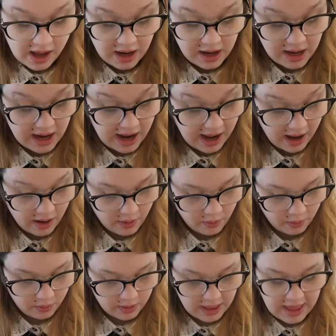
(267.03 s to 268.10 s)
And now,
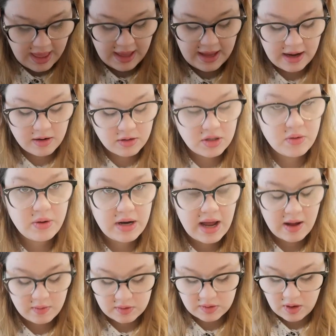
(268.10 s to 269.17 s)
here to
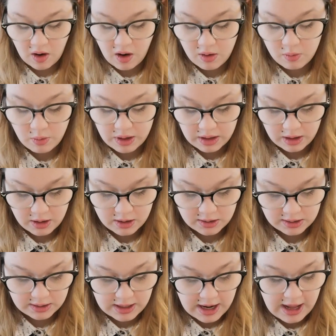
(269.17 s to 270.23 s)
announce our
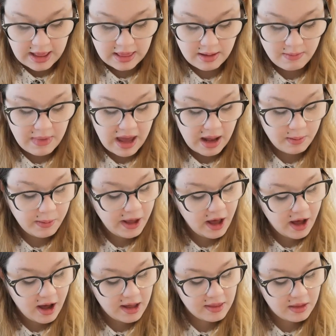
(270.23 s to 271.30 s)
winners, the man
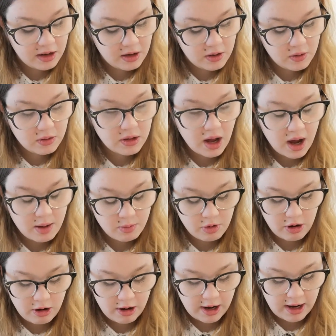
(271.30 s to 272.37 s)
behind the new
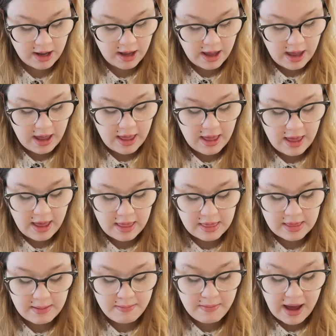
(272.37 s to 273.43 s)
library,
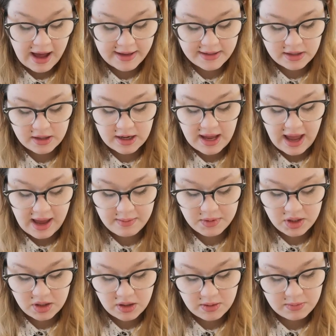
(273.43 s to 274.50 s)
the master
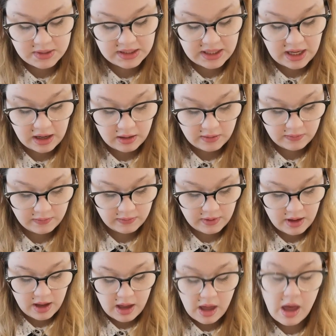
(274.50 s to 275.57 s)
gamester himself,
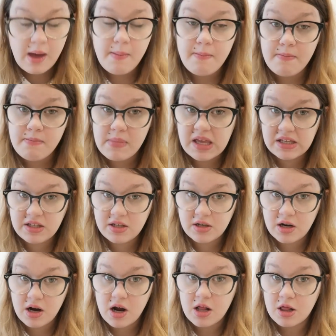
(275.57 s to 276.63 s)

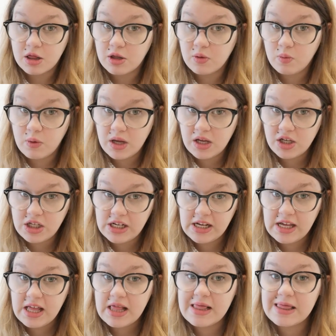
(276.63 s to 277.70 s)
Mr.
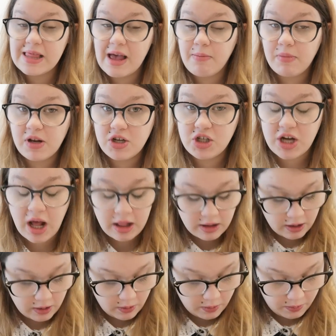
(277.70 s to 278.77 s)
Luigi
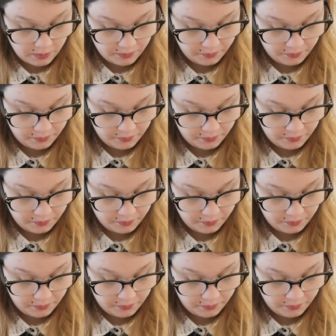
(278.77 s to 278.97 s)
Lemoncello.